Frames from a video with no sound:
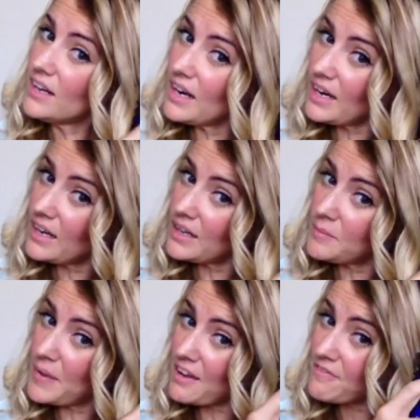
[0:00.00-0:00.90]

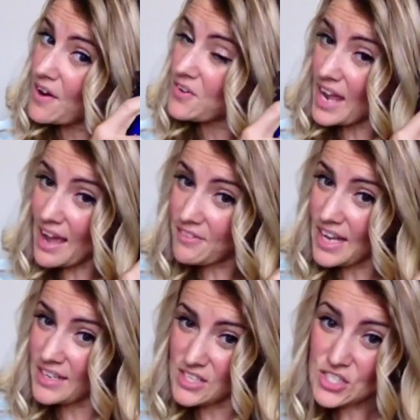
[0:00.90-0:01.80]
I found I haven't
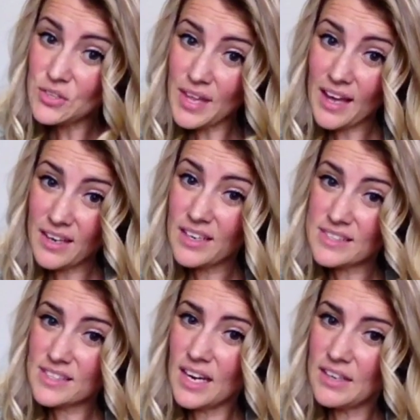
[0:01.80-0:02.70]
had to do that, and
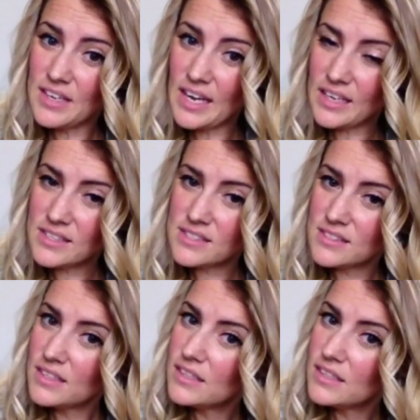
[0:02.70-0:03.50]
it's kind of nice.